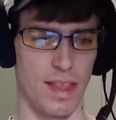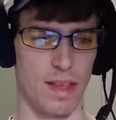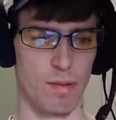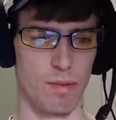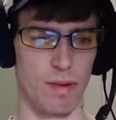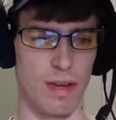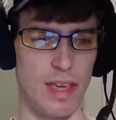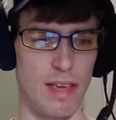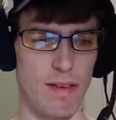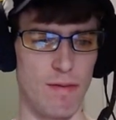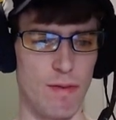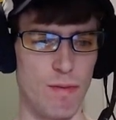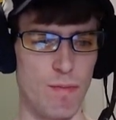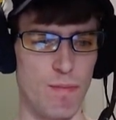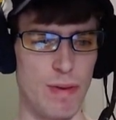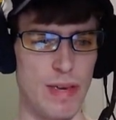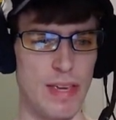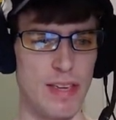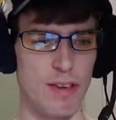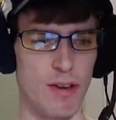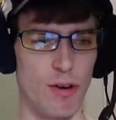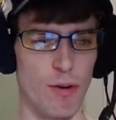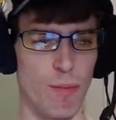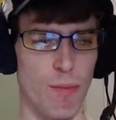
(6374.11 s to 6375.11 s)
We even
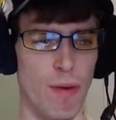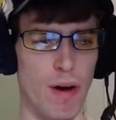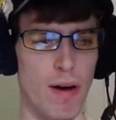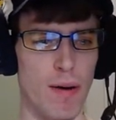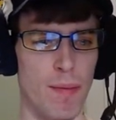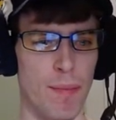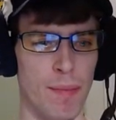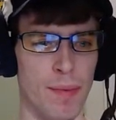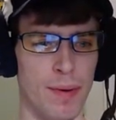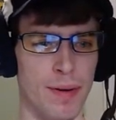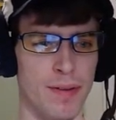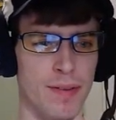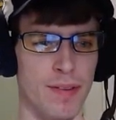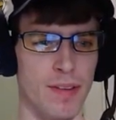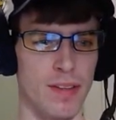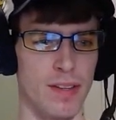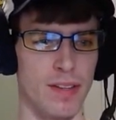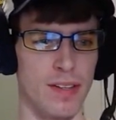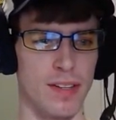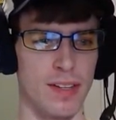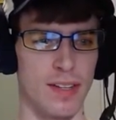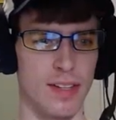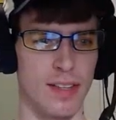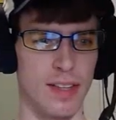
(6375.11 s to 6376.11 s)
beat your mum.
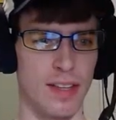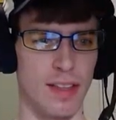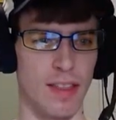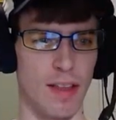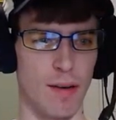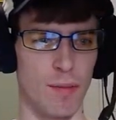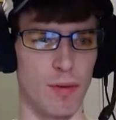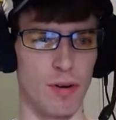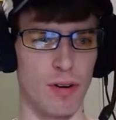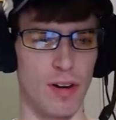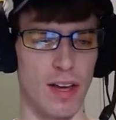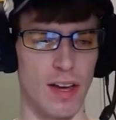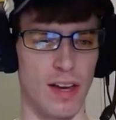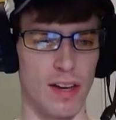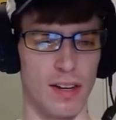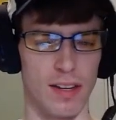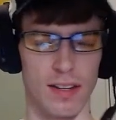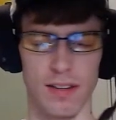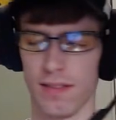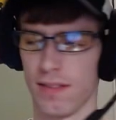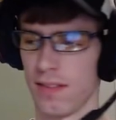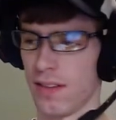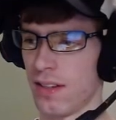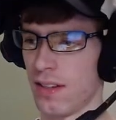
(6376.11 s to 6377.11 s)
Number 9.
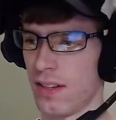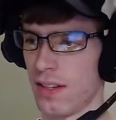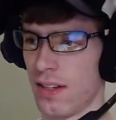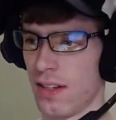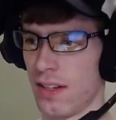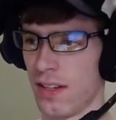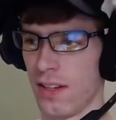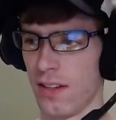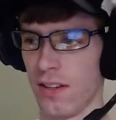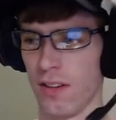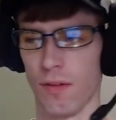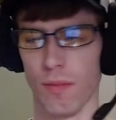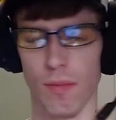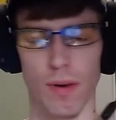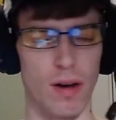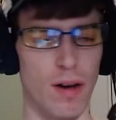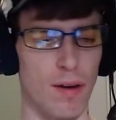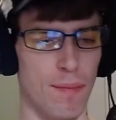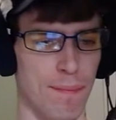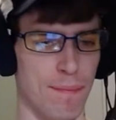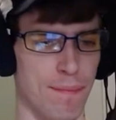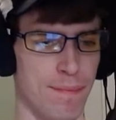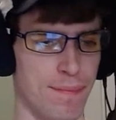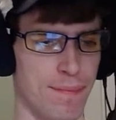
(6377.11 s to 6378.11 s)
Your mum.